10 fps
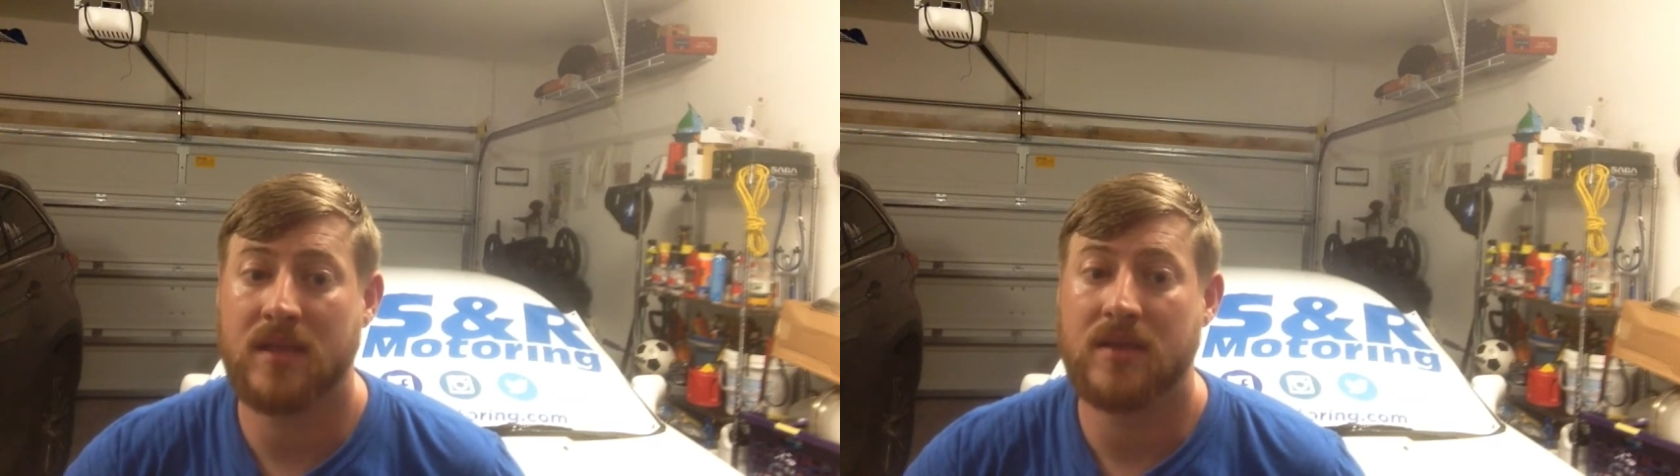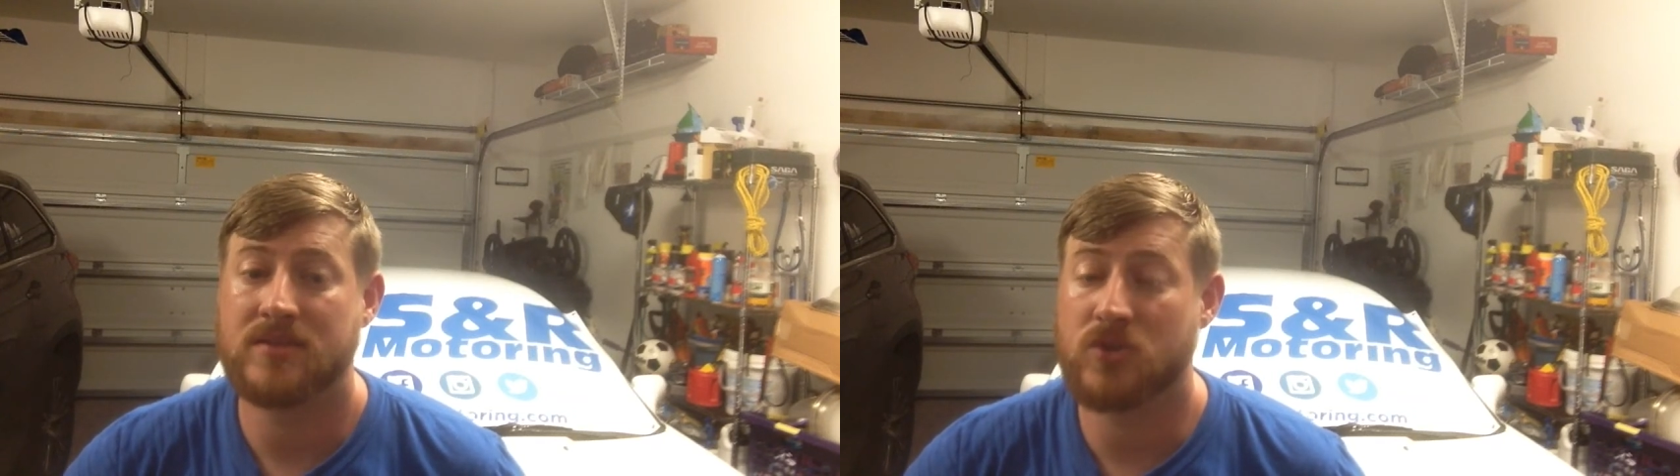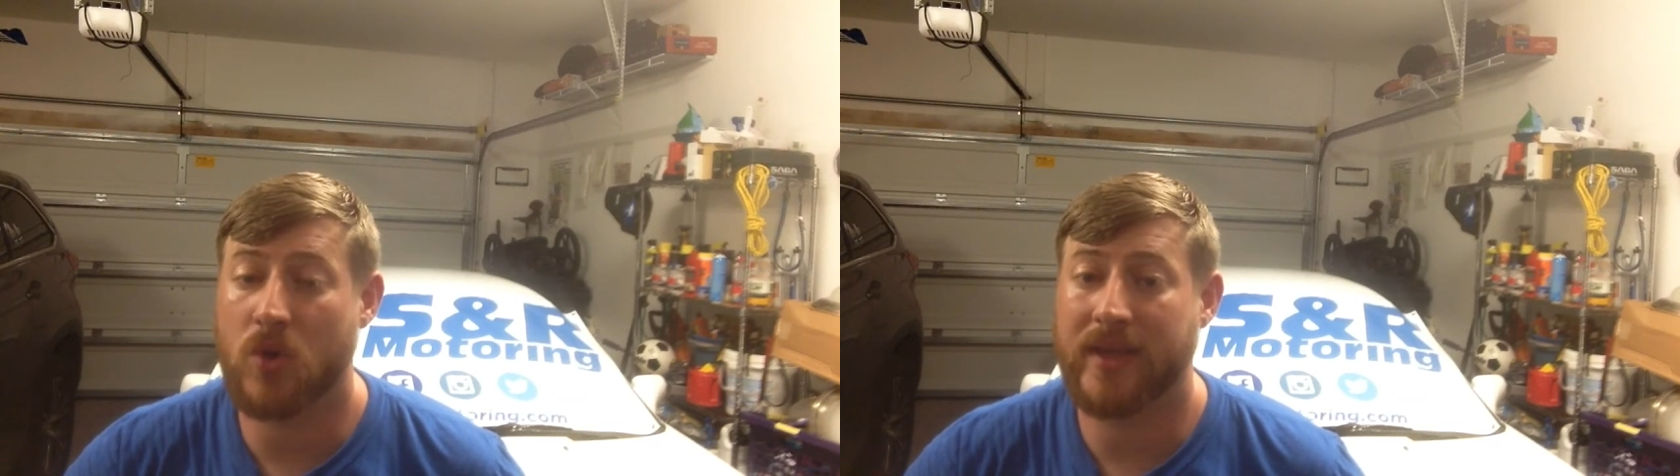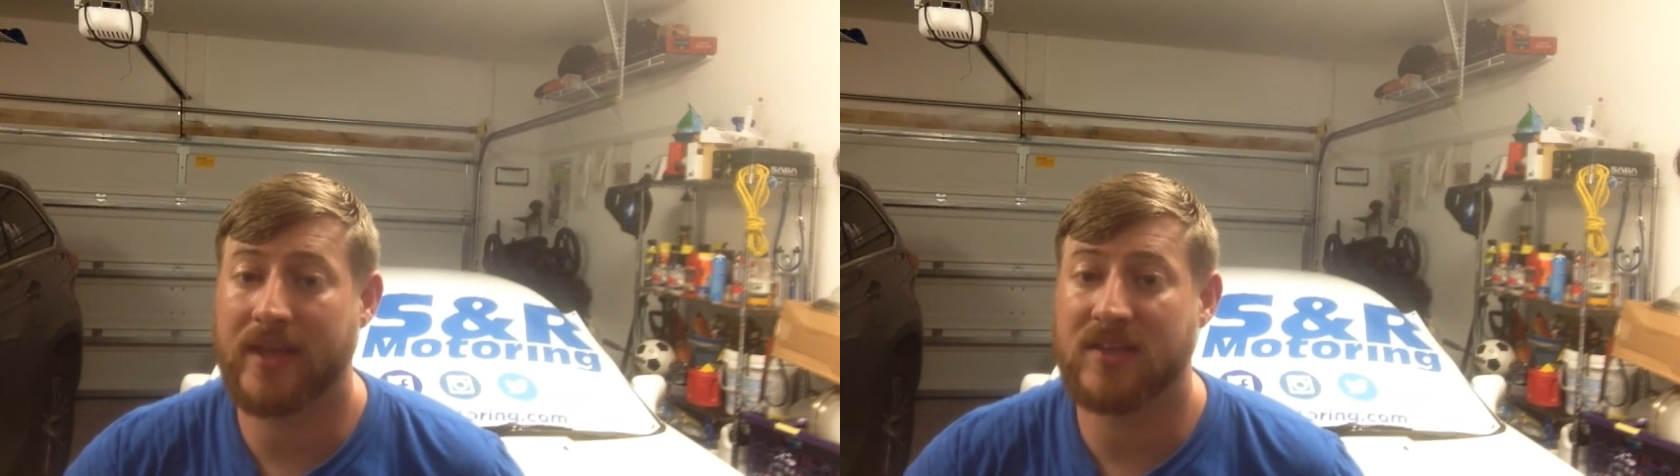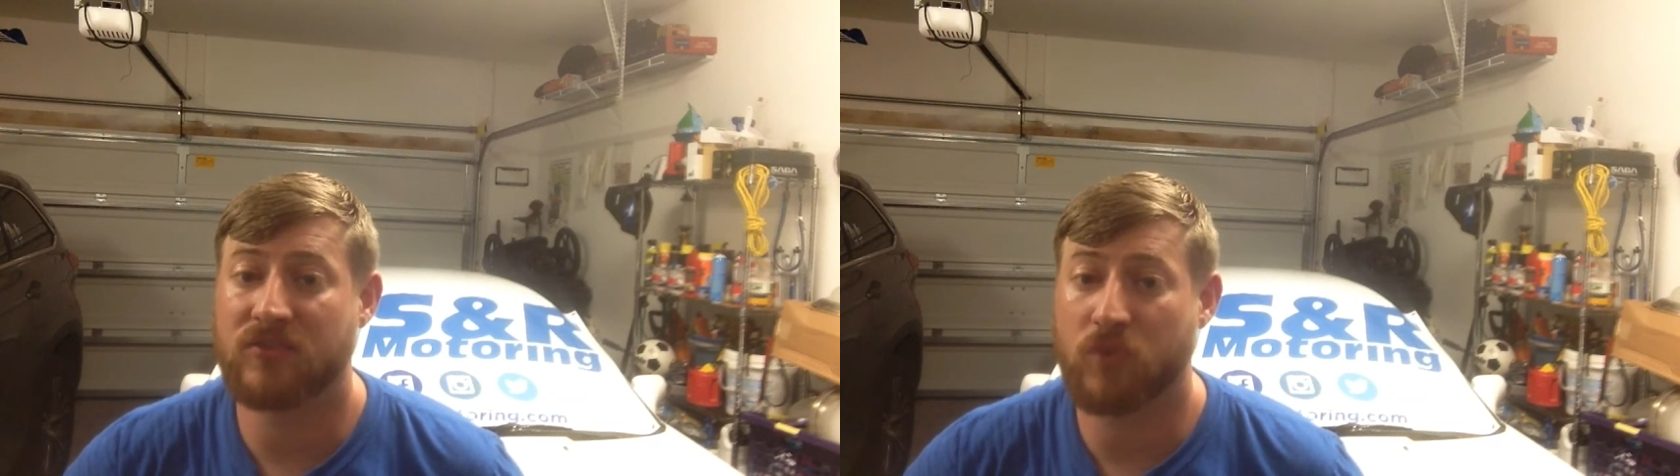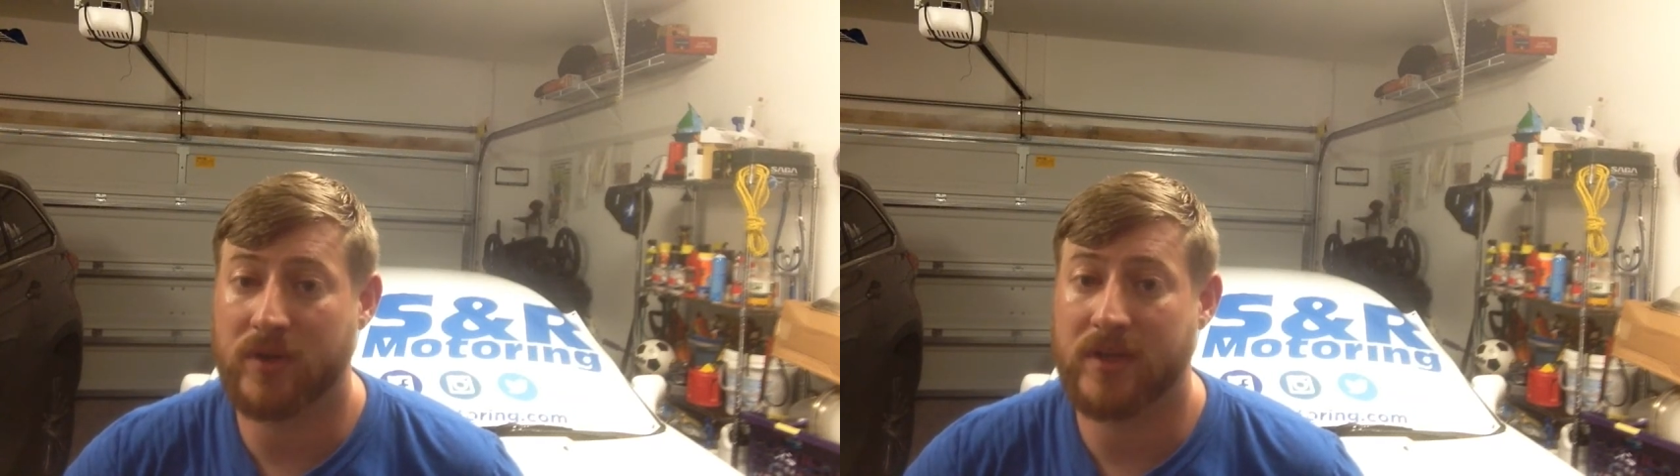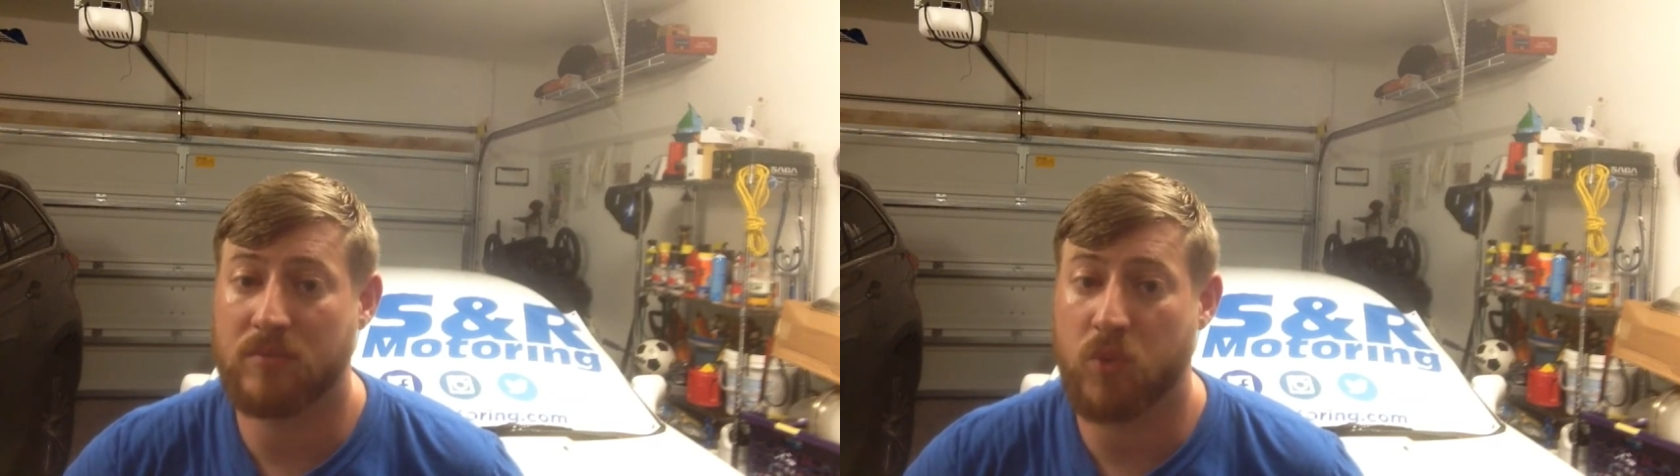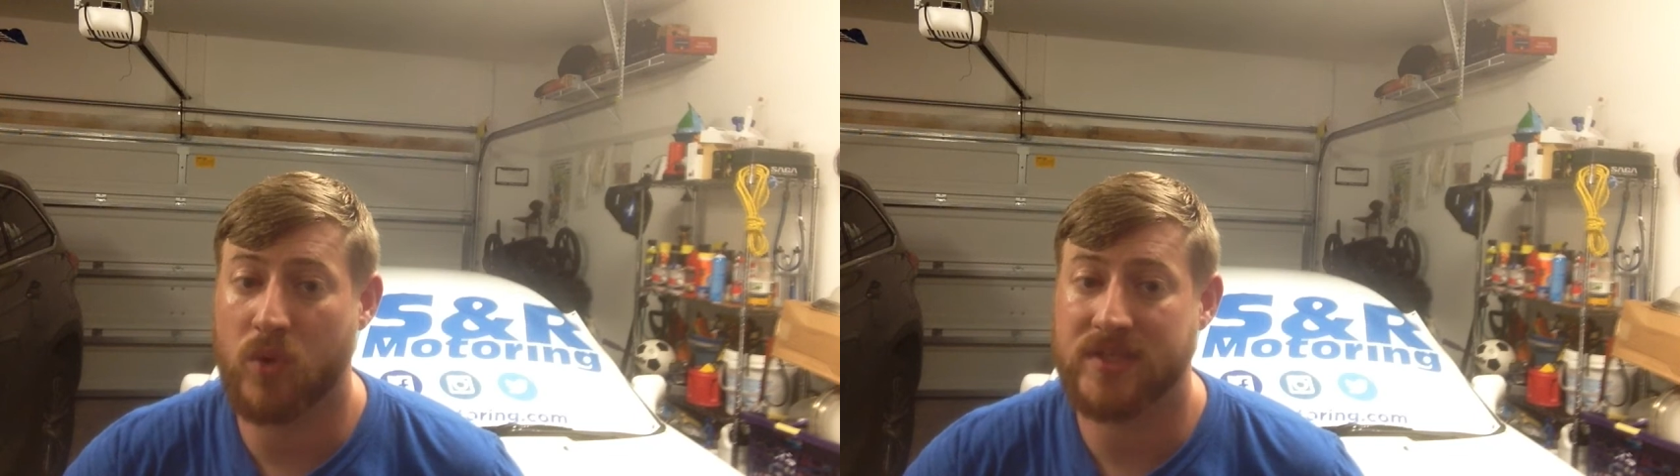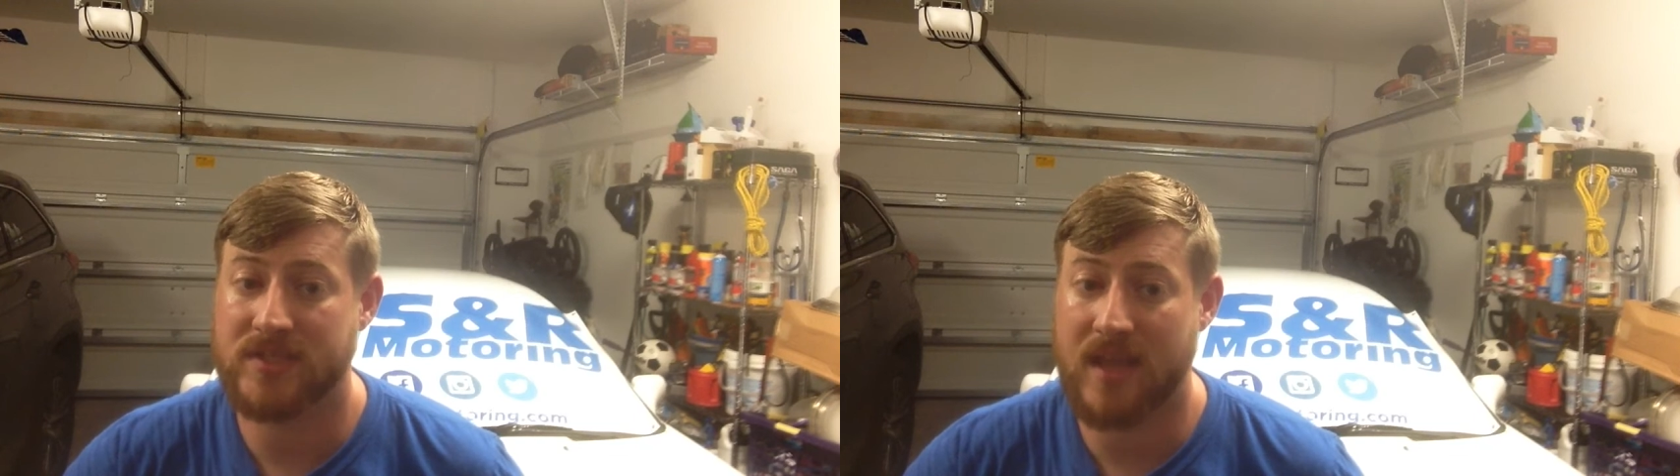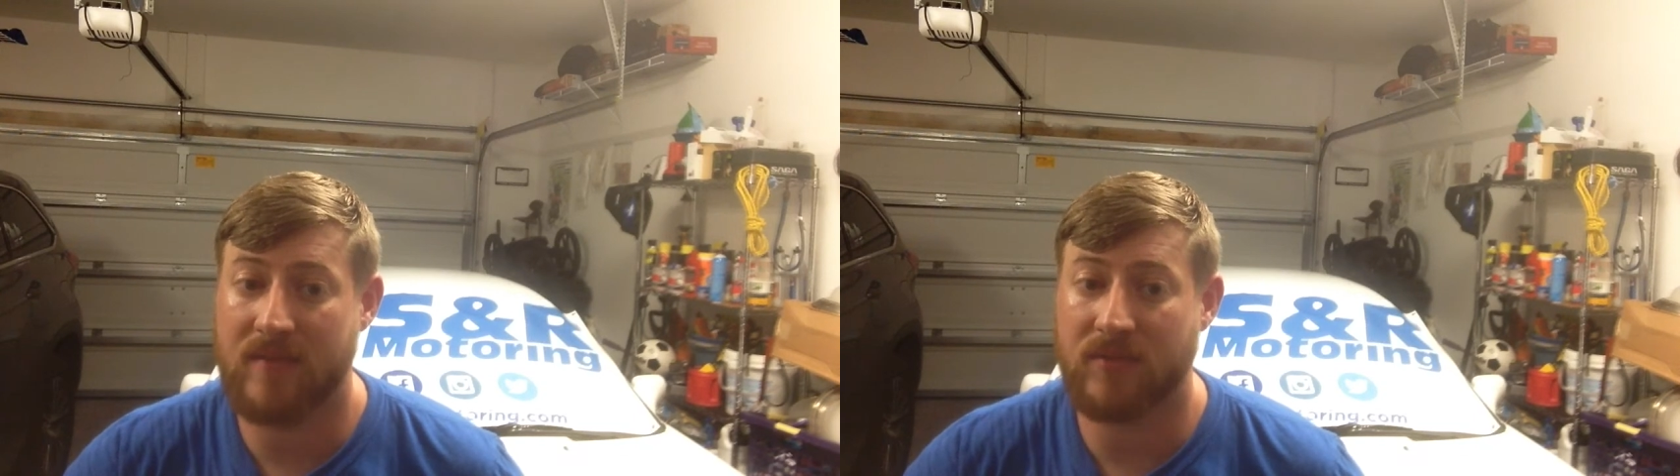stoich is
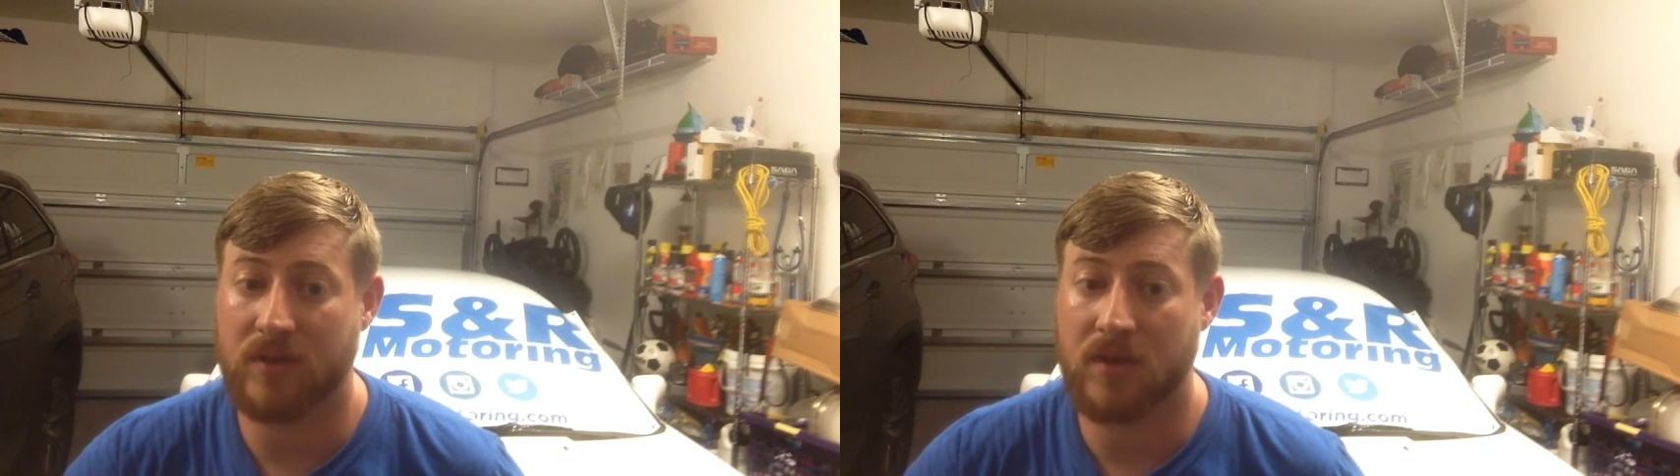14.7,